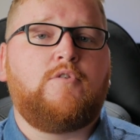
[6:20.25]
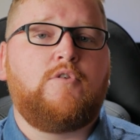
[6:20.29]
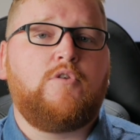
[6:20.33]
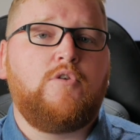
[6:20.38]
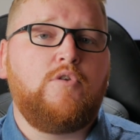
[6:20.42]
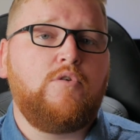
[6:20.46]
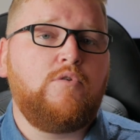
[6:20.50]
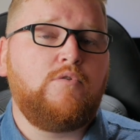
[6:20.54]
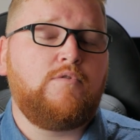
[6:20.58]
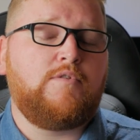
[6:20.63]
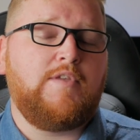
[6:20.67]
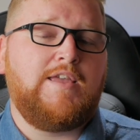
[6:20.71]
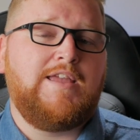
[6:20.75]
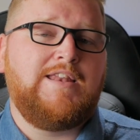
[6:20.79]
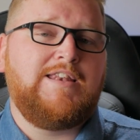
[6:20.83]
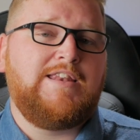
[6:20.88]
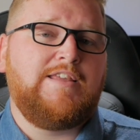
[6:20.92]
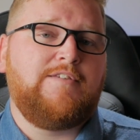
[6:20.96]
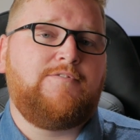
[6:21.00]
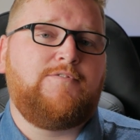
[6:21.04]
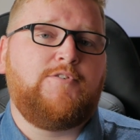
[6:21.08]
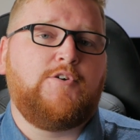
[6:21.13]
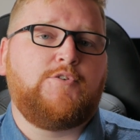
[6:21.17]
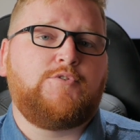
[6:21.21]
use
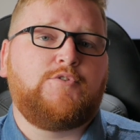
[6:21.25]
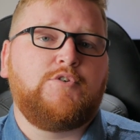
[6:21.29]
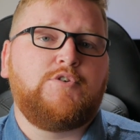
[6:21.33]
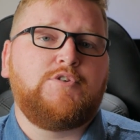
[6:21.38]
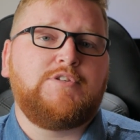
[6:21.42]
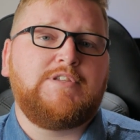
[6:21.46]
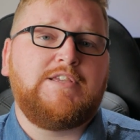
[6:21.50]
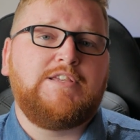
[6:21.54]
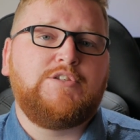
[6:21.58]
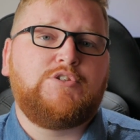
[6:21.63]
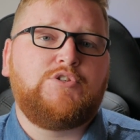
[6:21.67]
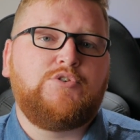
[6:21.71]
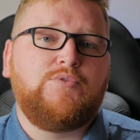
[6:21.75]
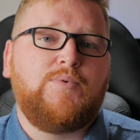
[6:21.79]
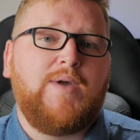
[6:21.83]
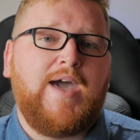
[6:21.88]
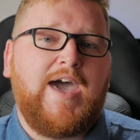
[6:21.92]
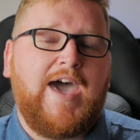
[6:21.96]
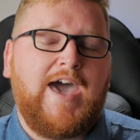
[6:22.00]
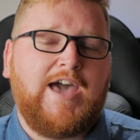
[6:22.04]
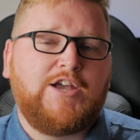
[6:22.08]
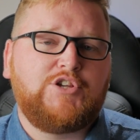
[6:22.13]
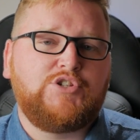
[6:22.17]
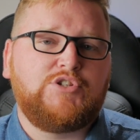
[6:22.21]
ND filters is to
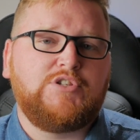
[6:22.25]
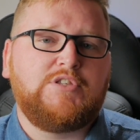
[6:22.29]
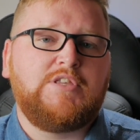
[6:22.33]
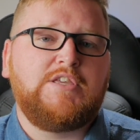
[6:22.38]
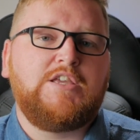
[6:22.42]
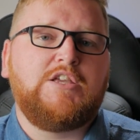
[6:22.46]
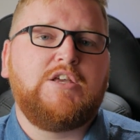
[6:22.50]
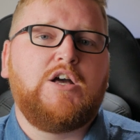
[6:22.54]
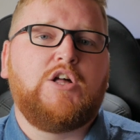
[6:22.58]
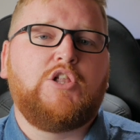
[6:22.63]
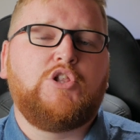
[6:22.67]
actually